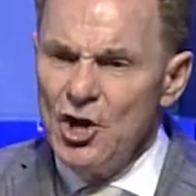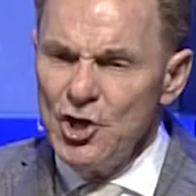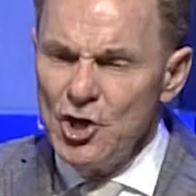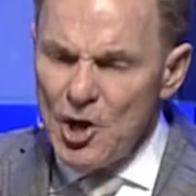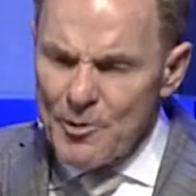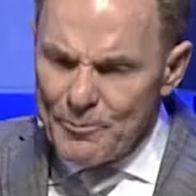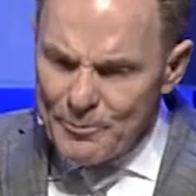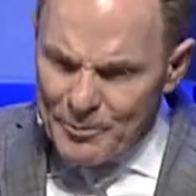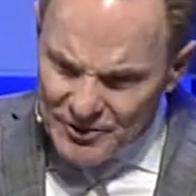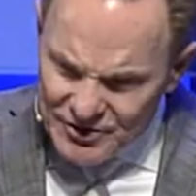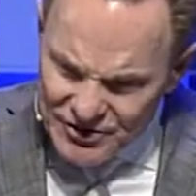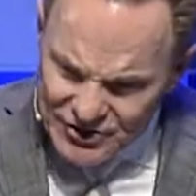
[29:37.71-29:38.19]

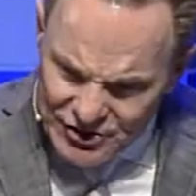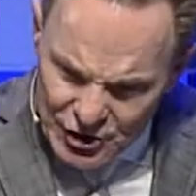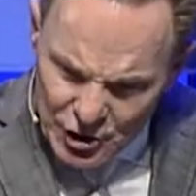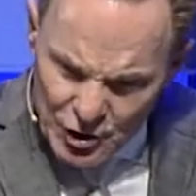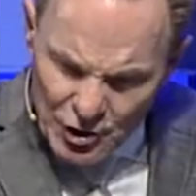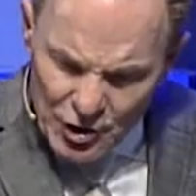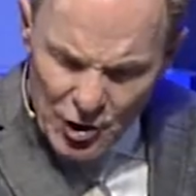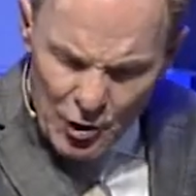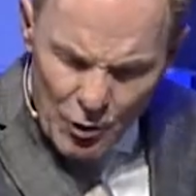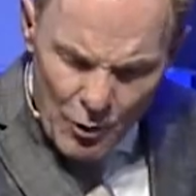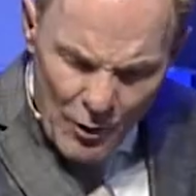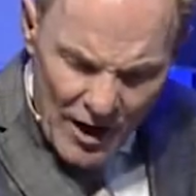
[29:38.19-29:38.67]
you
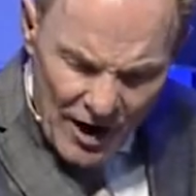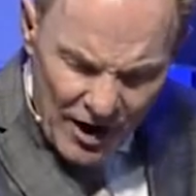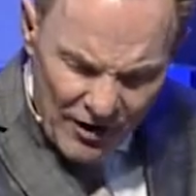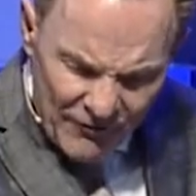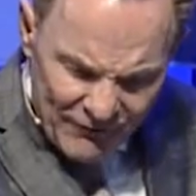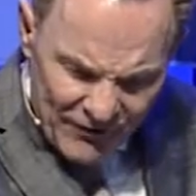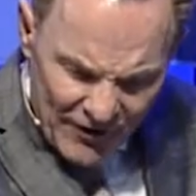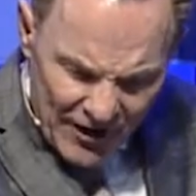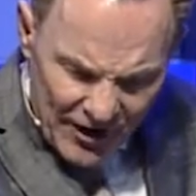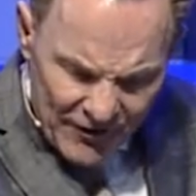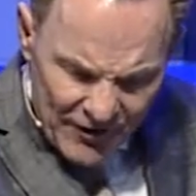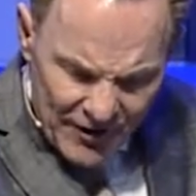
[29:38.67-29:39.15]
pursue the
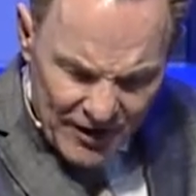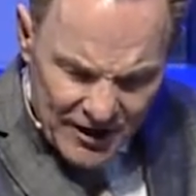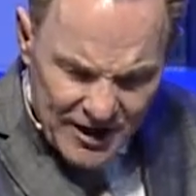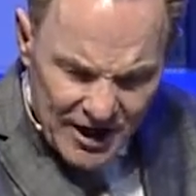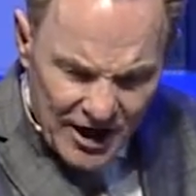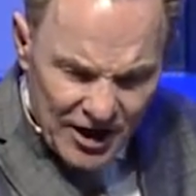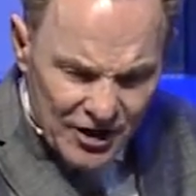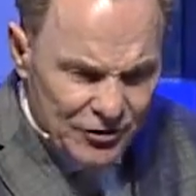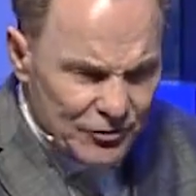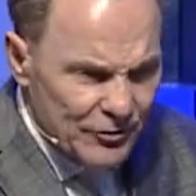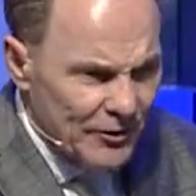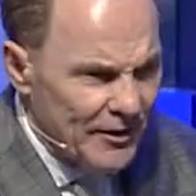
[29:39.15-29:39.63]
welfare of the
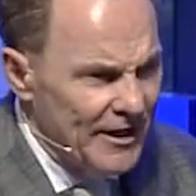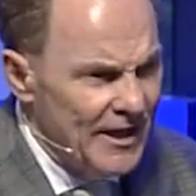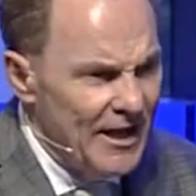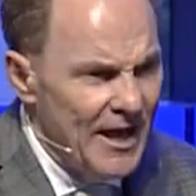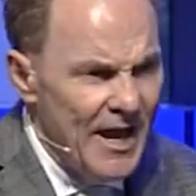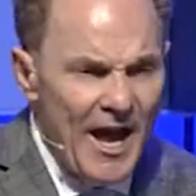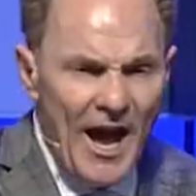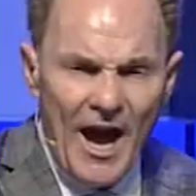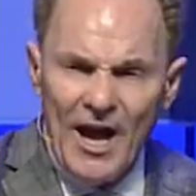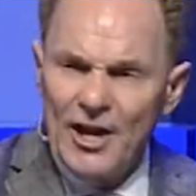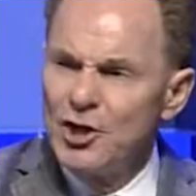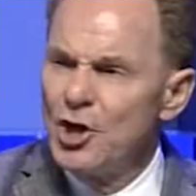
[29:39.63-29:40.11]
country,
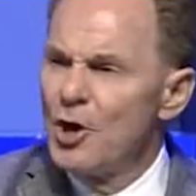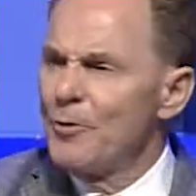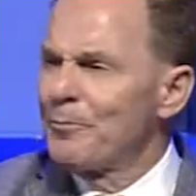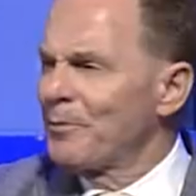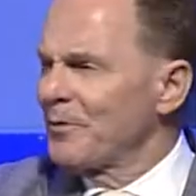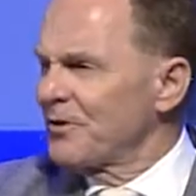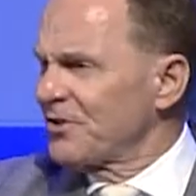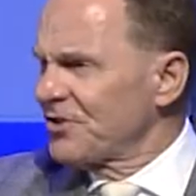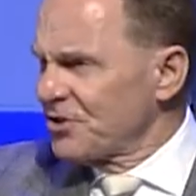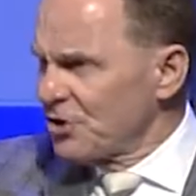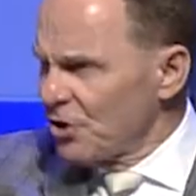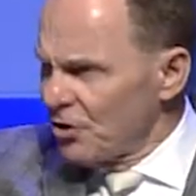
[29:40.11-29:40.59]
and you
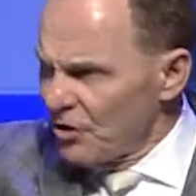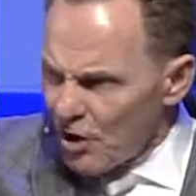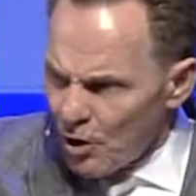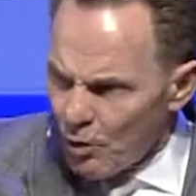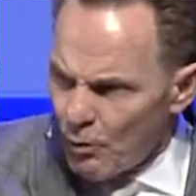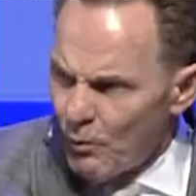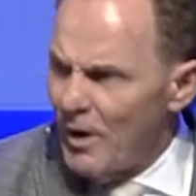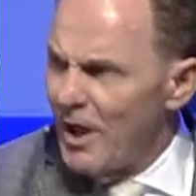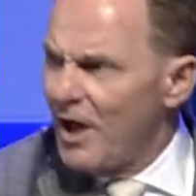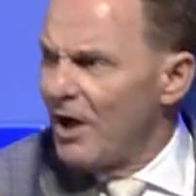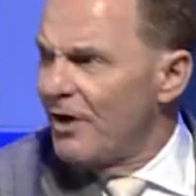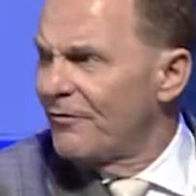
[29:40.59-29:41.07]
pursue
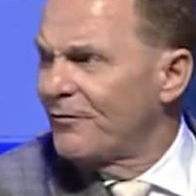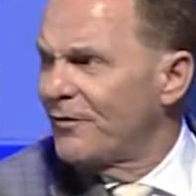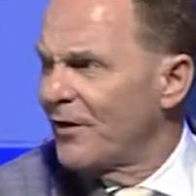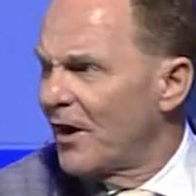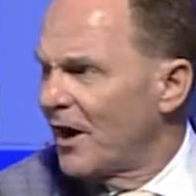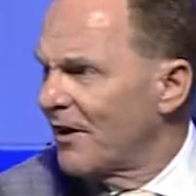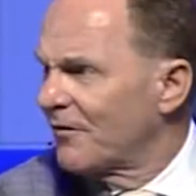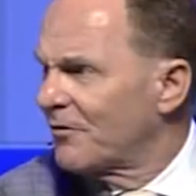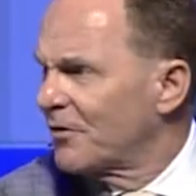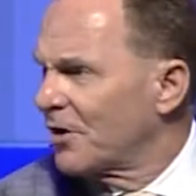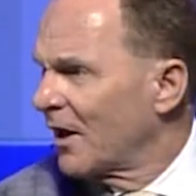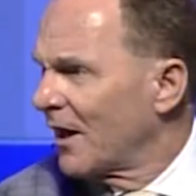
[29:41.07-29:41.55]
the
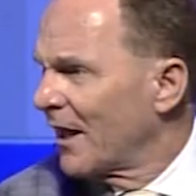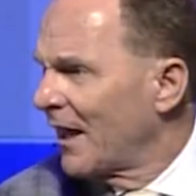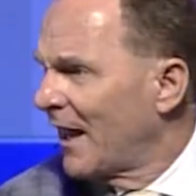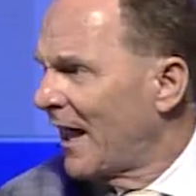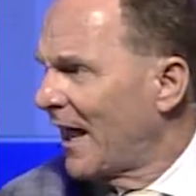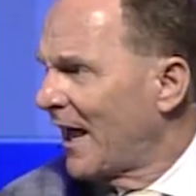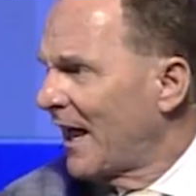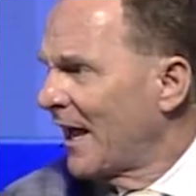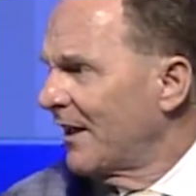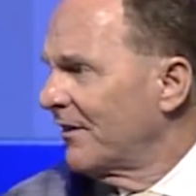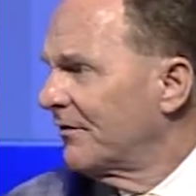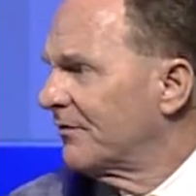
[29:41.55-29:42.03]
welfare of your
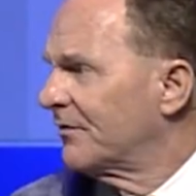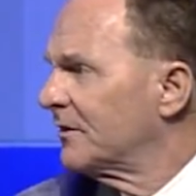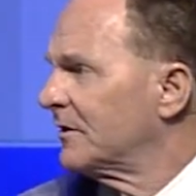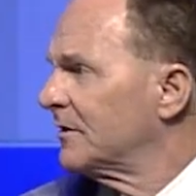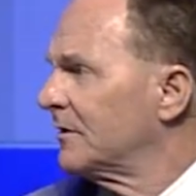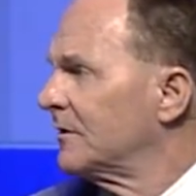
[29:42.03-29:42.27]
life.